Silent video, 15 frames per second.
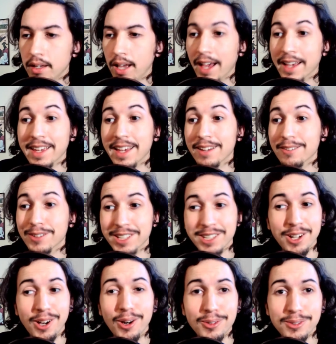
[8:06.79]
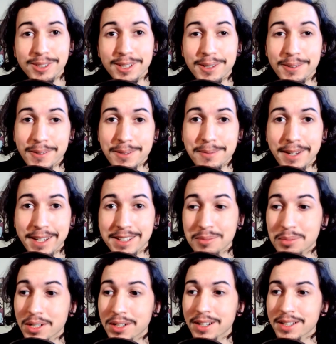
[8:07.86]
I can't really go over it with my
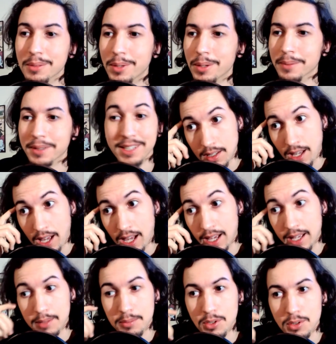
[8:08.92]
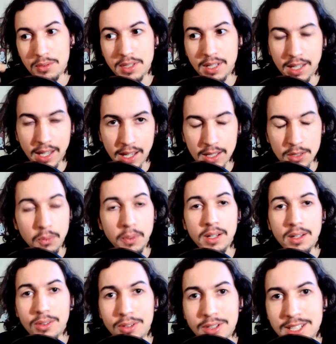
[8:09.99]
computer at the moment because I am using a
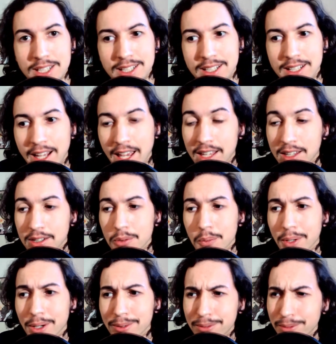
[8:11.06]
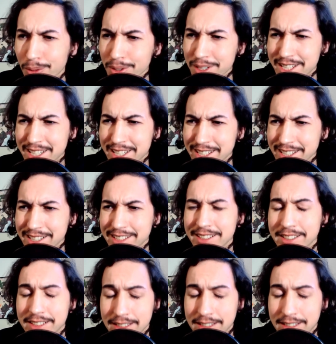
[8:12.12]
2013 Alienware 14